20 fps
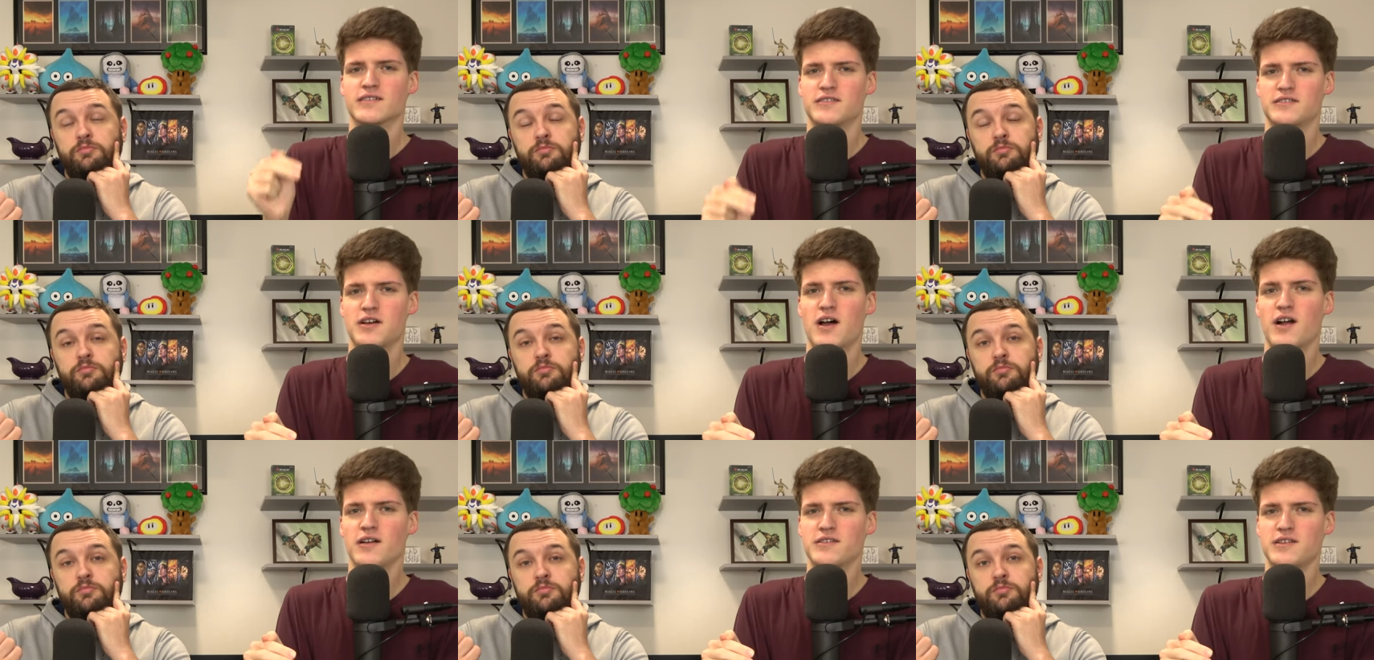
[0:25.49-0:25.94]

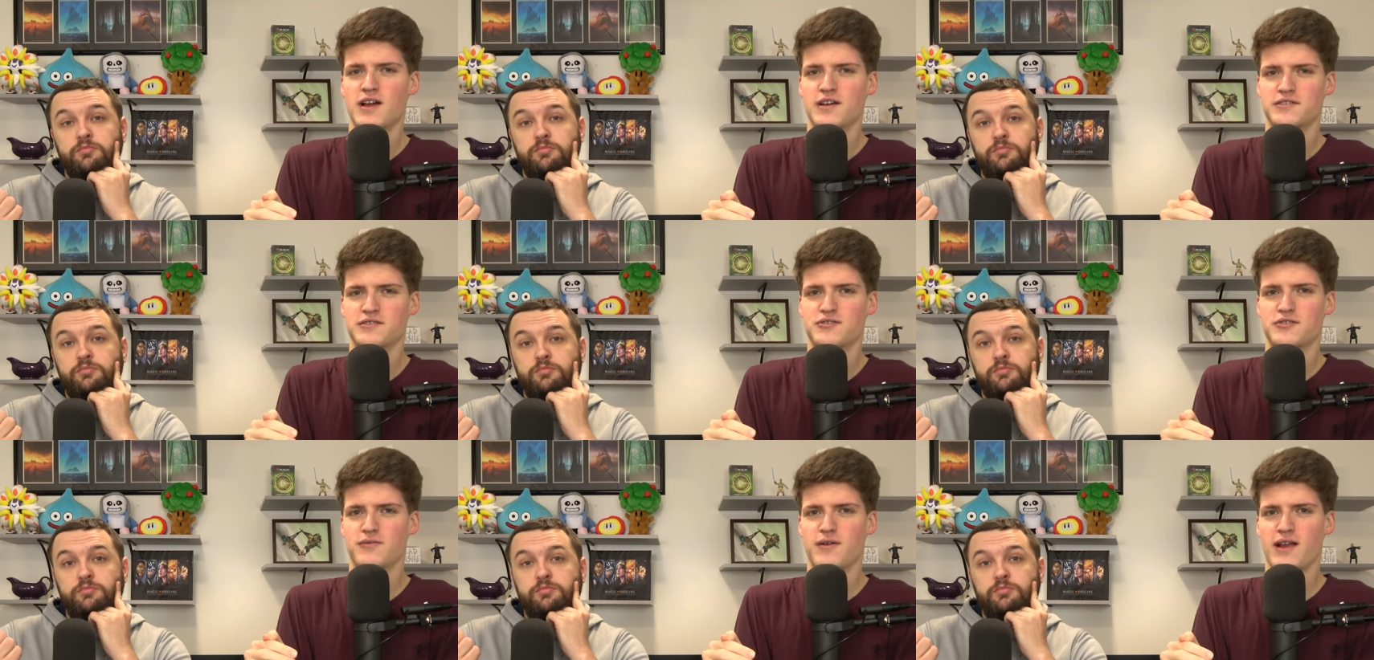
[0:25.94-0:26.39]
Speaker 1: talk to
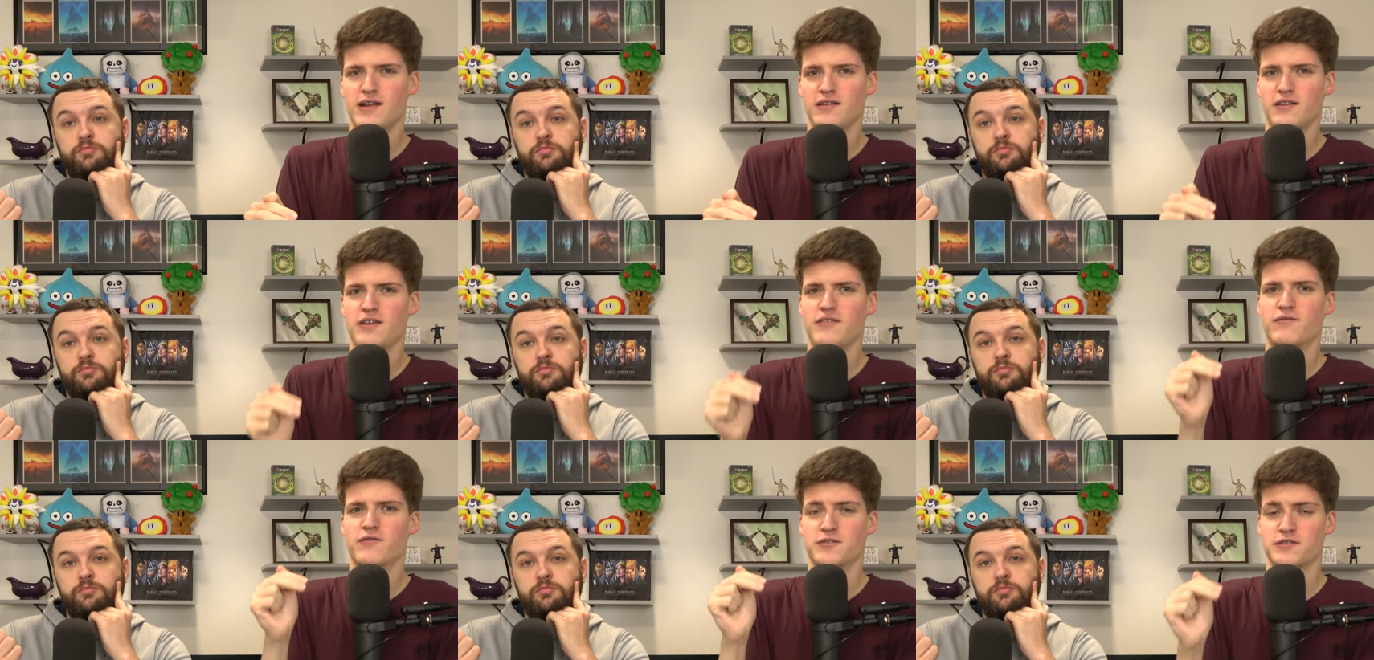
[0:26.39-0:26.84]
us
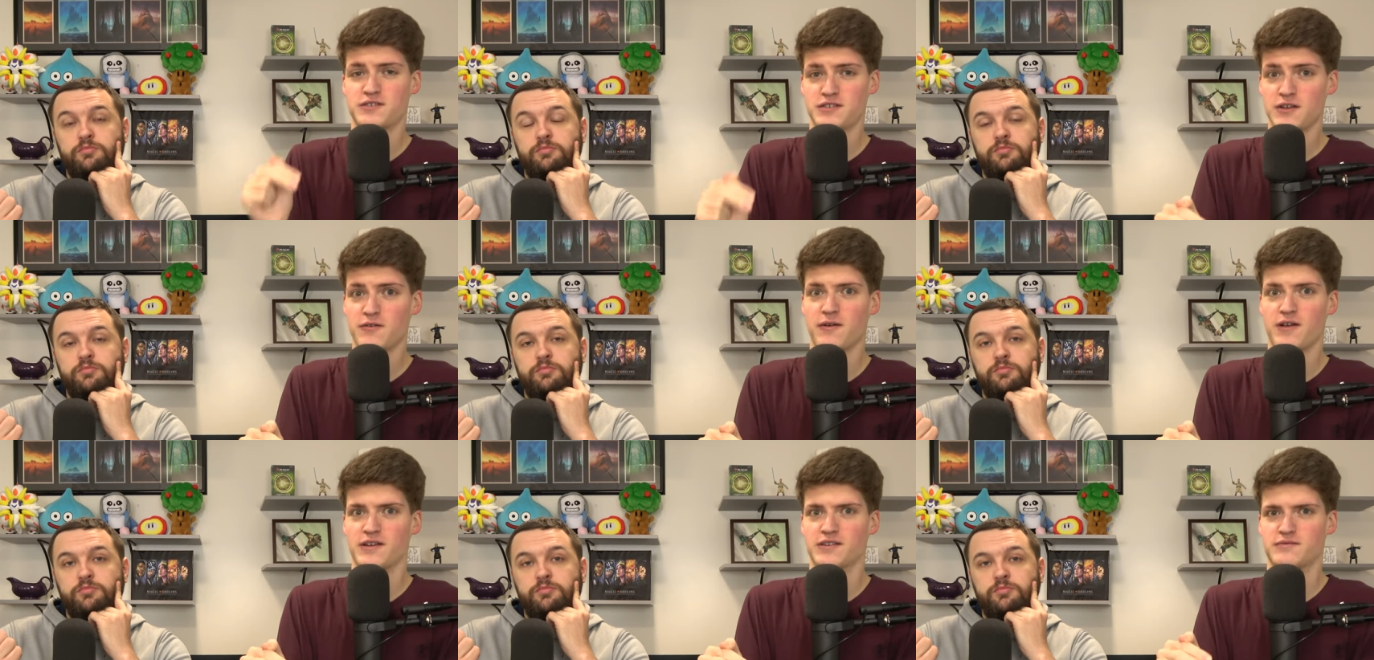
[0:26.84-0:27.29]
directly for
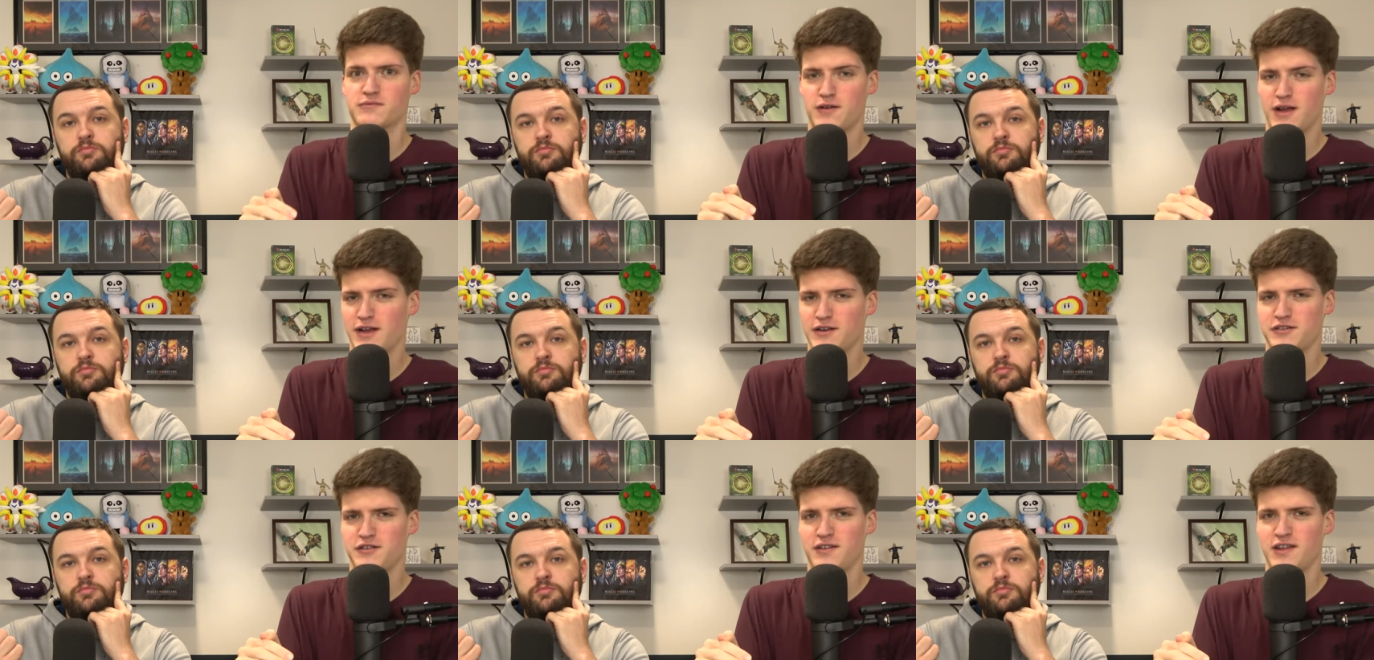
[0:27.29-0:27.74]
serious,
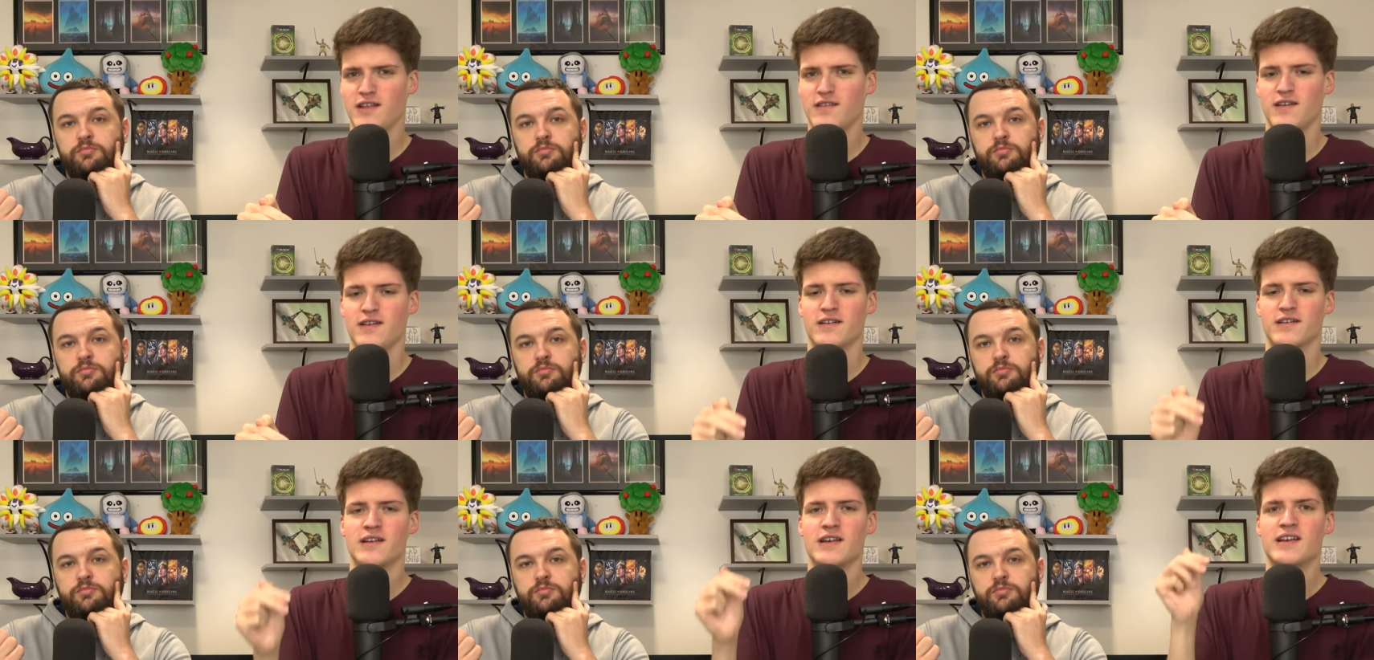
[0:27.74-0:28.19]
we're actually in
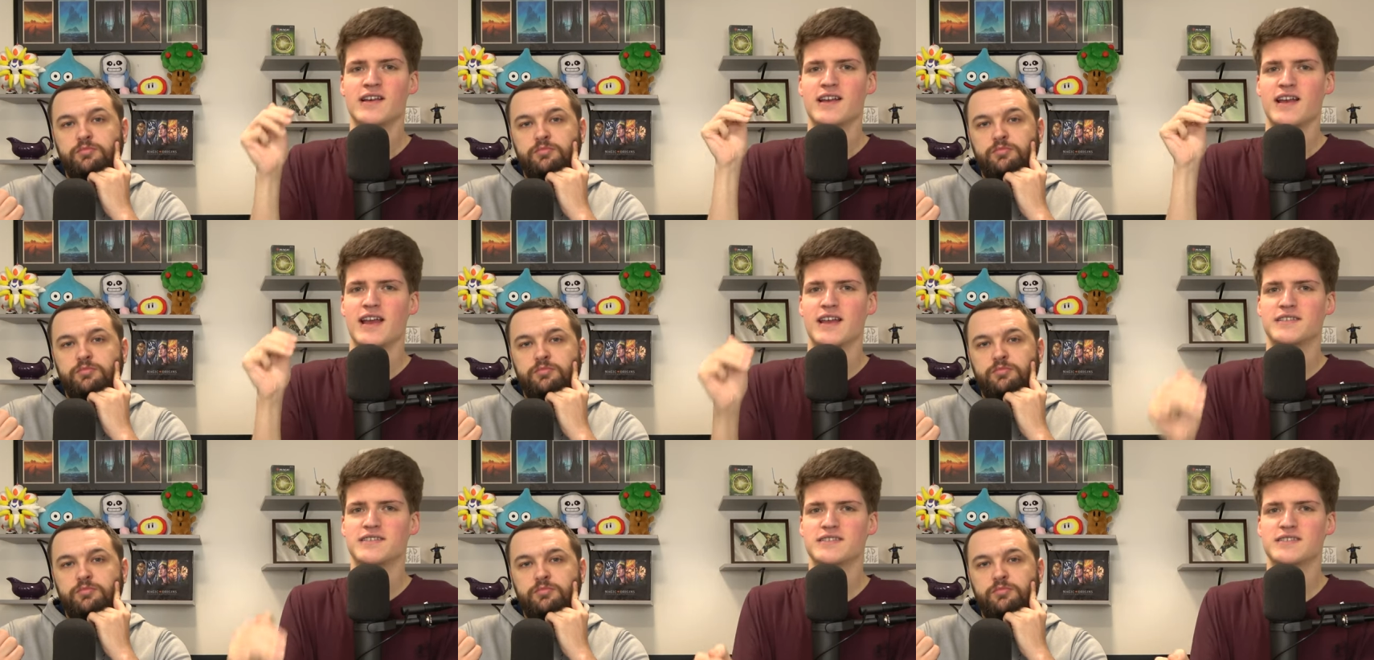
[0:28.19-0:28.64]
there,
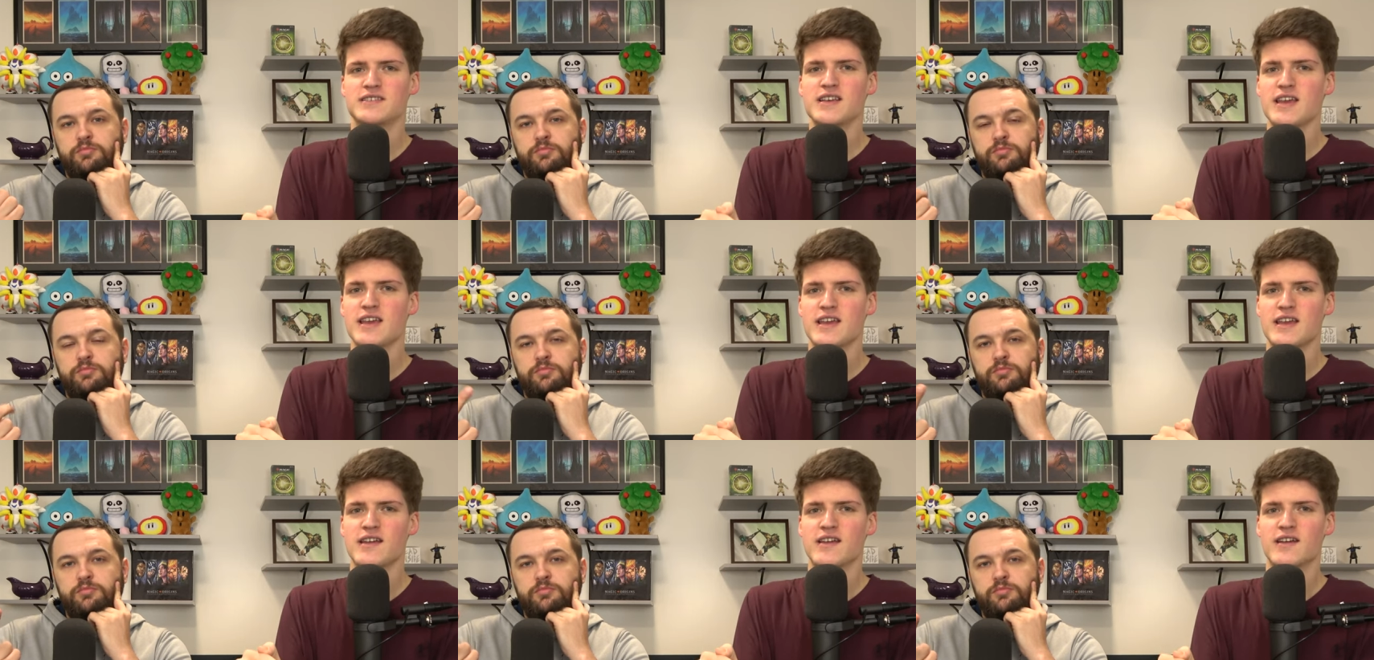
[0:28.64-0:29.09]
and
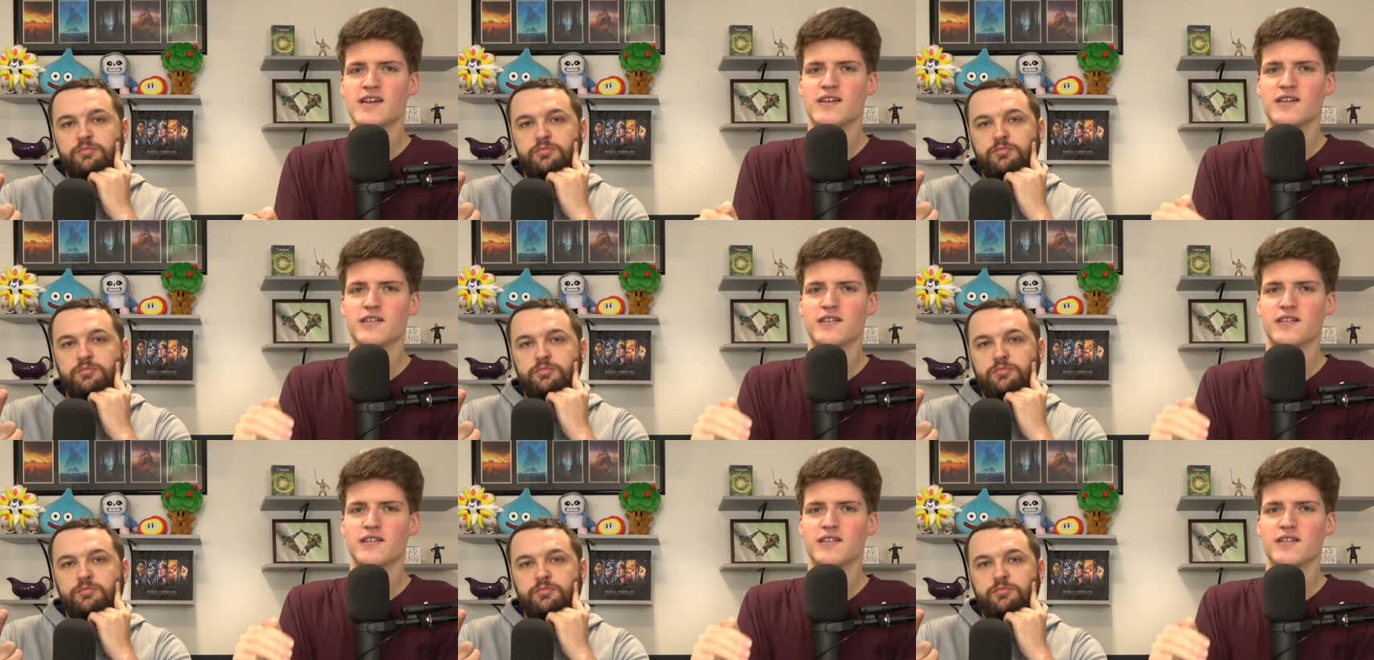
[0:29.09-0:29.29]
C,